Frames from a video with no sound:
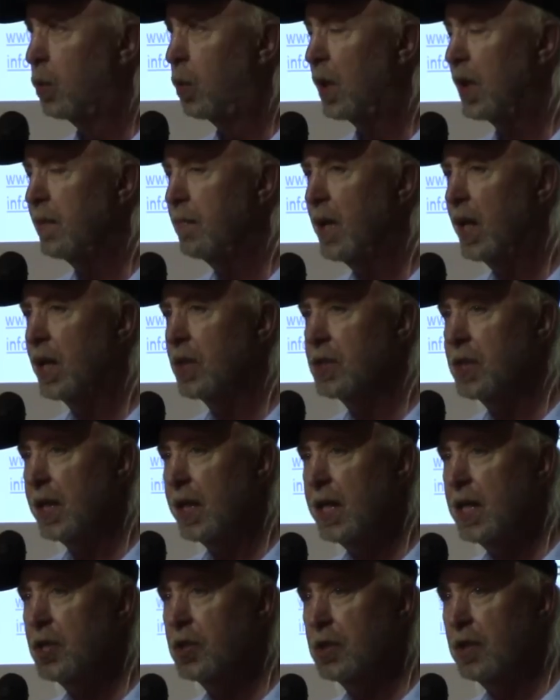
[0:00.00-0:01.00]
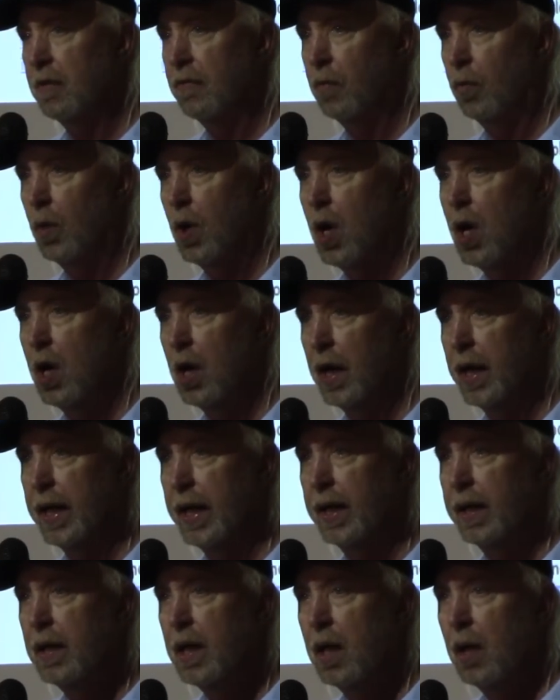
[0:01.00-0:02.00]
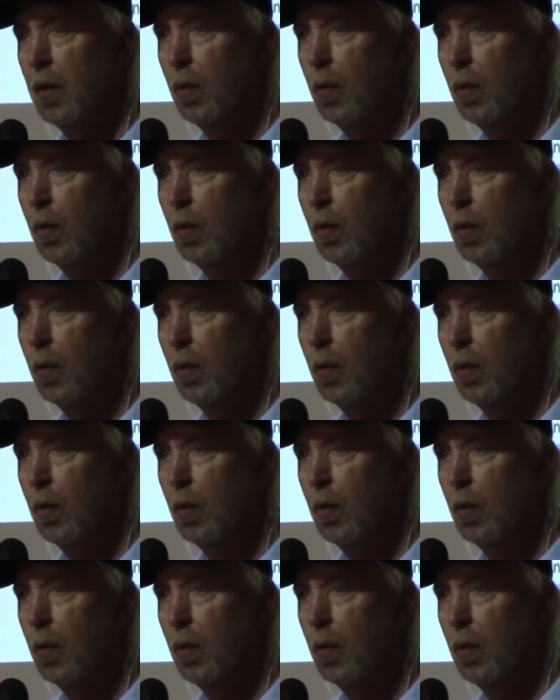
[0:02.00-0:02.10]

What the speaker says: minutes east of Raleigh.